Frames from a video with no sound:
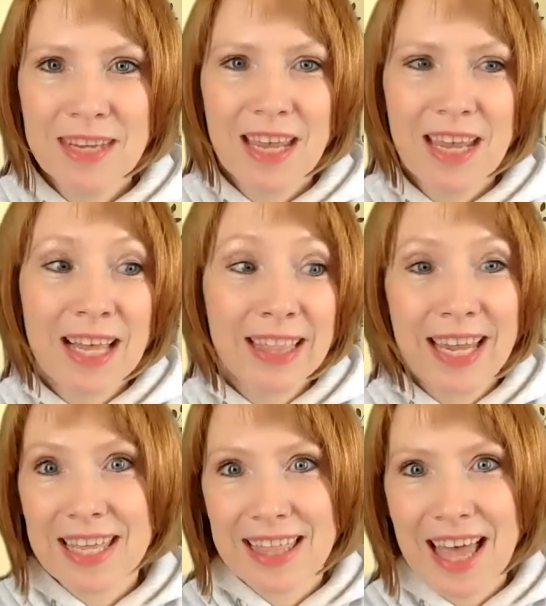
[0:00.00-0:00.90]
And I
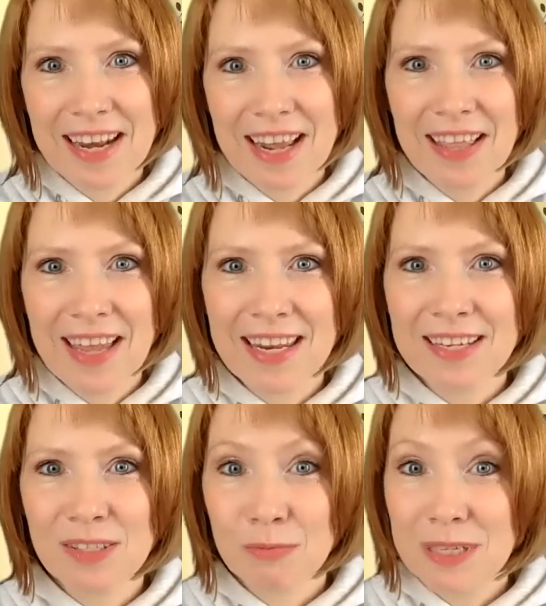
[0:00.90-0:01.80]
like that. I like it
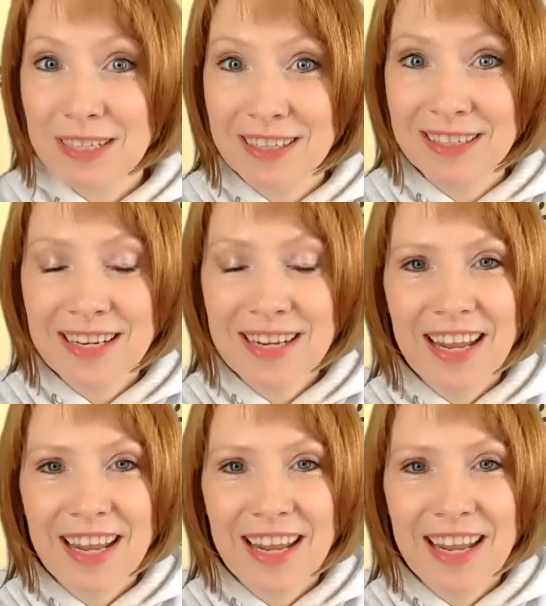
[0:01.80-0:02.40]
as a reader,